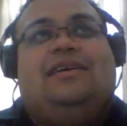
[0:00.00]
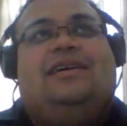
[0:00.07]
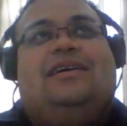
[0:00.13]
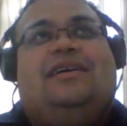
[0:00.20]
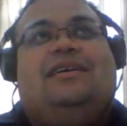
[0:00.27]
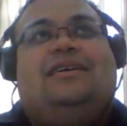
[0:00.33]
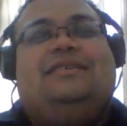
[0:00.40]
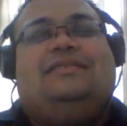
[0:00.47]

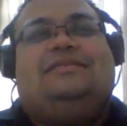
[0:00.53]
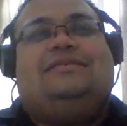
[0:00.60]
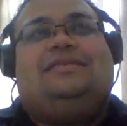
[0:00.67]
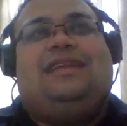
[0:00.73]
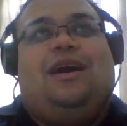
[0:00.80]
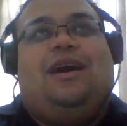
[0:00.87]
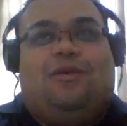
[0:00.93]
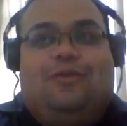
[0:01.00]
it's
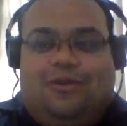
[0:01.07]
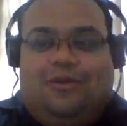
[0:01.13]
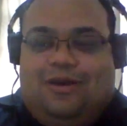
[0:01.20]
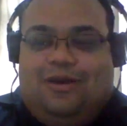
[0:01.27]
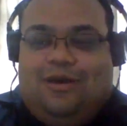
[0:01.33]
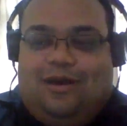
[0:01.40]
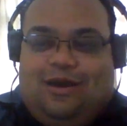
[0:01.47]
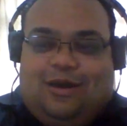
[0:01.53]
now
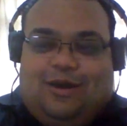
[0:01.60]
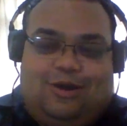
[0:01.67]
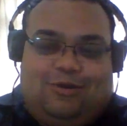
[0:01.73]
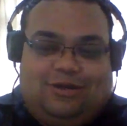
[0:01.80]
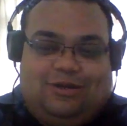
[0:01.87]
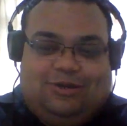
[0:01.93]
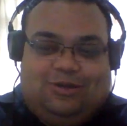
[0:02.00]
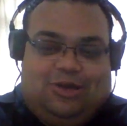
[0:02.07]

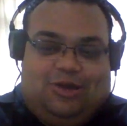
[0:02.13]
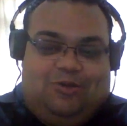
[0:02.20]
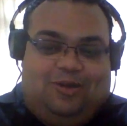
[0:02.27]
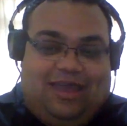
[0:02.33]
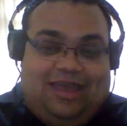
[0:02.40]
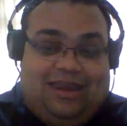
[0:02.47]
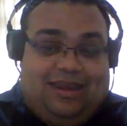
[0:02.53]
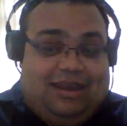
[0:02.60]
going to
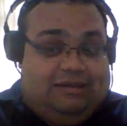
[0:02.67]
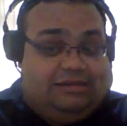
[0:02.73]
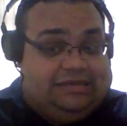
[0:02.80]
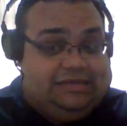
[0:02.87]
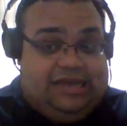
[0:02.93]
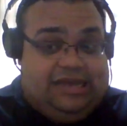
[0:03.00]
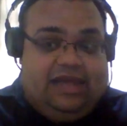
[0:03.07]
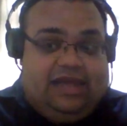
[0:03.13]
QA and
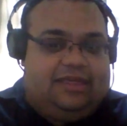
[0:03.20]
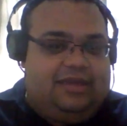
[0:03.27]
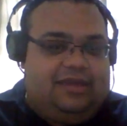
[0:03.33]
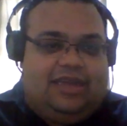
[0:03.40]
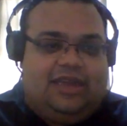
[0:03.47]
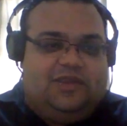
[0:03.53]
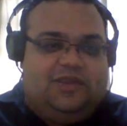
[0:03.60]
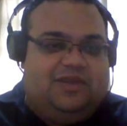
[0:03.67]
there's nothing
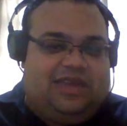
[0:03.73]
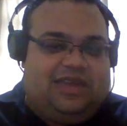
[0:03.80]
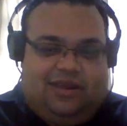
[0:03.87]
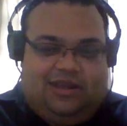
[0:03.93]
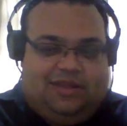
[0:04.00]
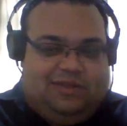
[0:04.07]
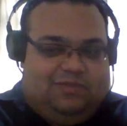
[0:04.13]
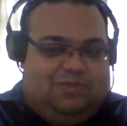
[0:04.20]
you can do. You
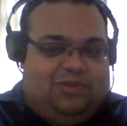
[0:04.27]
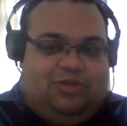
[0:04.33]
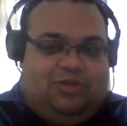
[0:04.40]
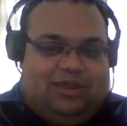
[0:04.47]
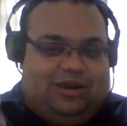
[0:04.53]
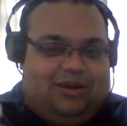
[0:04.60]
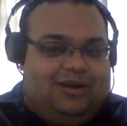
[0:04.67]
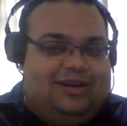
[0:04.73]
cannot
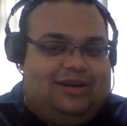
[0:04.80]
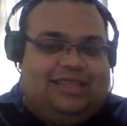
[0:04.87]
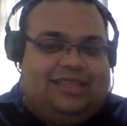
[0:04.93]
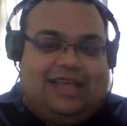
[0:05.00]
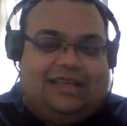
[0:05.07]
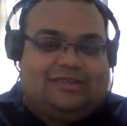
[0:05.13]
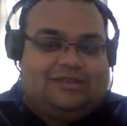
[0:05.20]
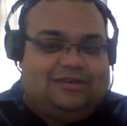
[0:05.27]
pull another
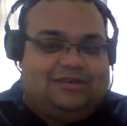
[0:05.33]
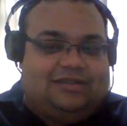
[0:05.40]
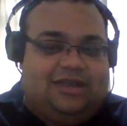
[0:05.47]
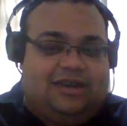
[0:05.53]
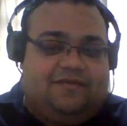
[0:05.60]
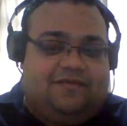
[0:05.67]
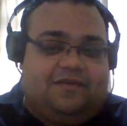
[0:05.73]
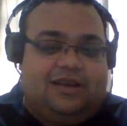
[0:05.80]
task or
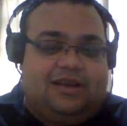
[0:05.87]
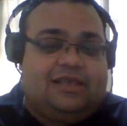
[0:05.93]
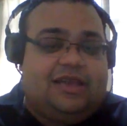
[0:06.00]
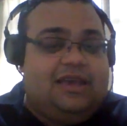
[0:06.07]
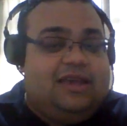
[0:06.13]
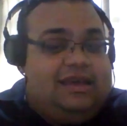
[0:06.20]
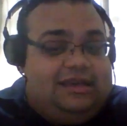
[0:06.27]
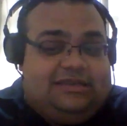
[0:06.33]
study for it.
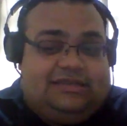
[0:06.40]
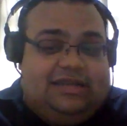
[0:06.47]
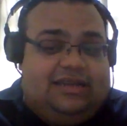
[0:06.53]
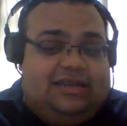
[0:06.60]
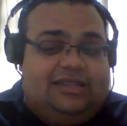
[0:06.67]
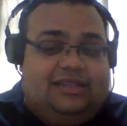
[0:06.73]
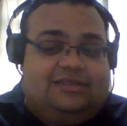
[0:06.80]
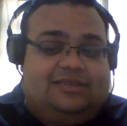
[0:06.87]
You
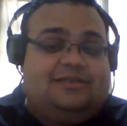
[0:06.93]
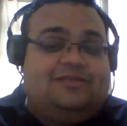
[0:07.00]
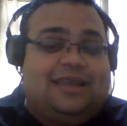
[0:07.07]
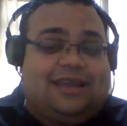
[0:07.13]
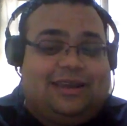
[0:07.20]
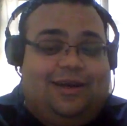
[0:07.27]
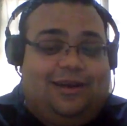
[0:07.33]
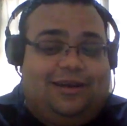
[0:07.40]
study these new
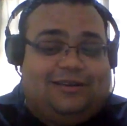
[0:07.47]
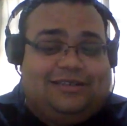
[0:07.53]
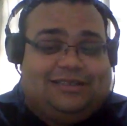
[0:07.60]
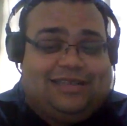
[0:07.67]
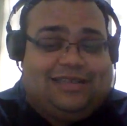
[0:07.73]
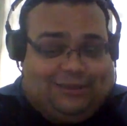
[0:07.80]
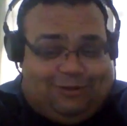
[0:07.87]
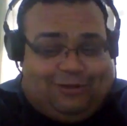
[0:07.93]
technologies.
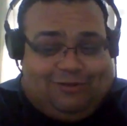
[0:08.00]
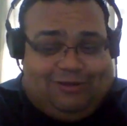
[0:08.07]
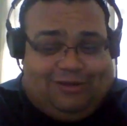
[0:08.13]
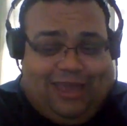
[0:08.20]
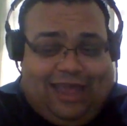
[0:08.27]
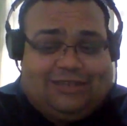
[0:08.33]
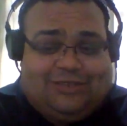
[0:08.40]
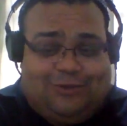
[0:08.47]
That's what will
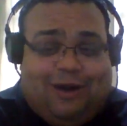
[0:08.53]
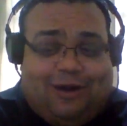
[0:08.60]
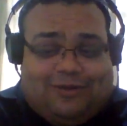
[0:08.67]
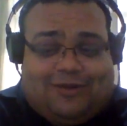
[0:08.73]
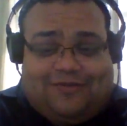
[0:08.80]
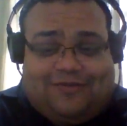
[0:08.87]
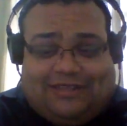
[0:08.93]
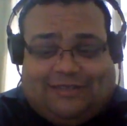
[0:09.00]
get you
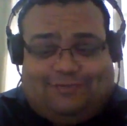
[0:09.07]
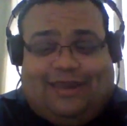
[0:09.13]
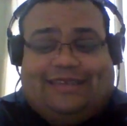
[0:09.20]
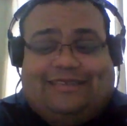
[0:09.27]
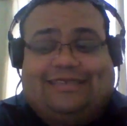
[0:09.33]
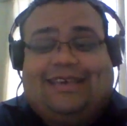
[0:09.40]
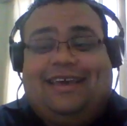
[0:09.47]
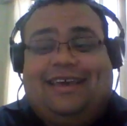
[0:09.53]
out of this
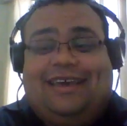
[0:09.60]
place.